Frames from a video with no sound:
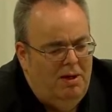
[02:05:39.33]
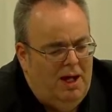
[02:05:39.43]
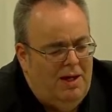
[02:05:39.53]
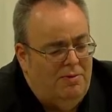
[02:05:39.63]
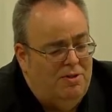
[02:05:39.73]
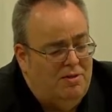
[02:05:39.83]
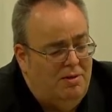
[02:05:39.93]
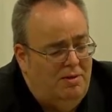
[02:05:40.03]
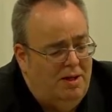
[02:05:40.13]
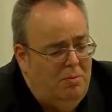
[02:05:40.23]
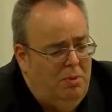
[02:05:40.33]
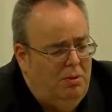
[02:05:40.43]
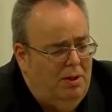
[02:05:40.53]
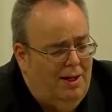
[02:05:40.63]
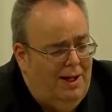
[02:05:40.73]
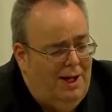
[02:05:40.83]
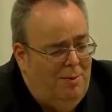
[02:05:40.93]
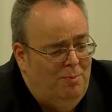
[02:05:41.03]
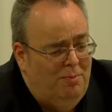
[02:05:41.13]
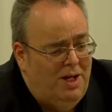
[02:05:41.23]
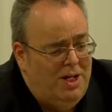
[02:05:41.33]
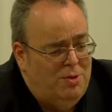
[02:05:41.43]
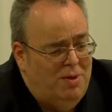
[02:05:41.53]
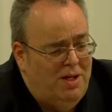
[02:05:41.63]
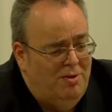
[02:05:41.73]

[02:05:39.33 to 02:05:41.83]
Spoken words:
At the time, HBN